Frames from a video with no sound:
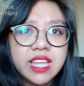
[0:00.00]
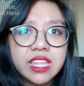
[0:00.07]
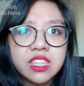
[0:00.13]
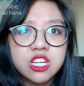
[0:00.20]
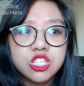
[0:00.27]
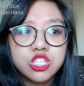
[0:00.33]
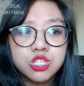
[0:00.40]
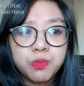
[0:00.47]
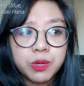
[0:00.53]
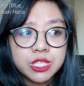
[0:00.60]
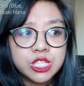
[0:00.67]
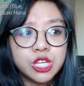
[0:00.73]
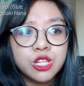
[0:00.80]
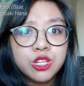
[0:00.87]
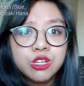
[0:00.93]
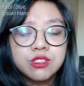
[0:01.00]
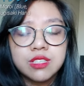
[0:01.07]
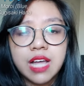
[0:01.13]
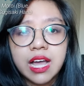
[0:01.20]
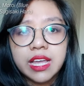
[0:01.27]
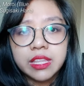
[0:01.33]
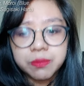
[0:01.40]
Like, there's this particular
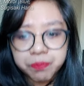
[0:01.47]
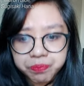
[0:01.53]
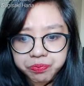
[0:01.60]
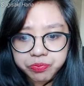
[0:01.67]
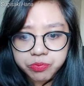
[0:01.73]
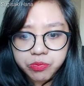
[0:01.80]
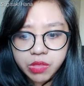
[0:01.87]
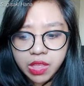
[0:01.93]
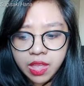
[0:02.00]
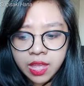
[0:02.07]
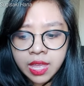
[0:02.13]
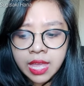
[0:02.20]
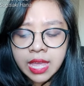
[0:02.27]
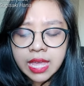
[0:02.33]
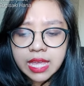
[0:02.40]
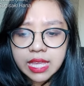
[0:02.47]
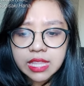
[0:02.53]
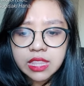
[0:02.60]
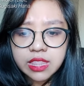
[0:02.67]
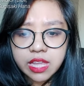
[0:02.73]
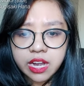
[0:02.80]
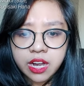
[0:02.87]
line
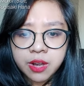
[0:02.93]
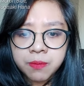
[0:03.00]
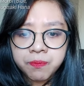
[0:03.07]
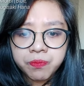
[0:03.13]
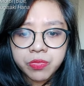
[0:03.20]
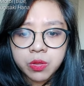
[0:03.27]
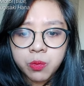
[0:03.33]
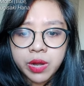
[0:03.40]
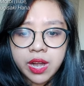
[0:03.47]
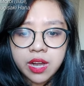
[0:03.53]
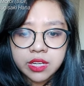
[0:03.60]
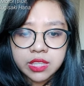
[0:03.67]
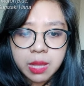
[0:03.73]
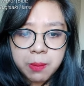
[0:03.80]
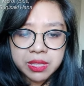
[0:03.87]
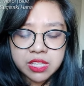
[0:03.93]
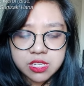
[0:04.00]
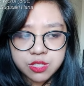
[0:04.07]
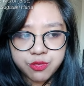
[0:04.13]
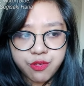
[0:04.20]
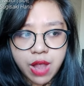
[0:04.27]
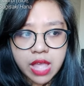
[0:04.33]
in there where
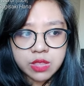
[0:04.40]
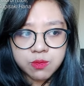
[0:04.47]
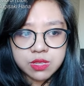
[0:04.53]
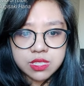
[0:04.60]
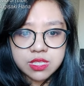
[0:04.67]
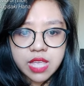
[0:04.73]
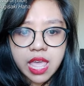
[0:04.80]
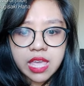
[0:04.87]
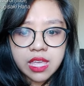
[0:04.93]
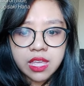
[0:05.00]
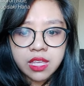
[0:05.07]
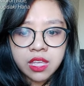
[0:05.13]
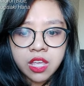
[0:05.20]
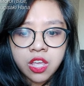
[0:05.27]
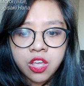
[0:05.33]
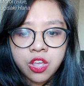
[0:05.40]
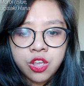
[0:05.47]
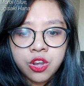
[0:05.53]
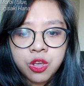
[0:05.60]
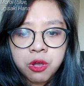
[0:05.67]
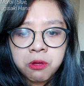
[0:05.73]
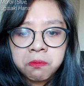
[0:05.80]
Tabata's friend was saying,
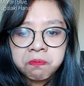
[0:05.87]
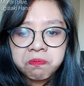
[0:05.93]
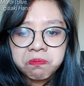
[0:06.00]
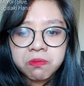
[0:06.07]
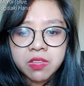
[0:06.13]
you know,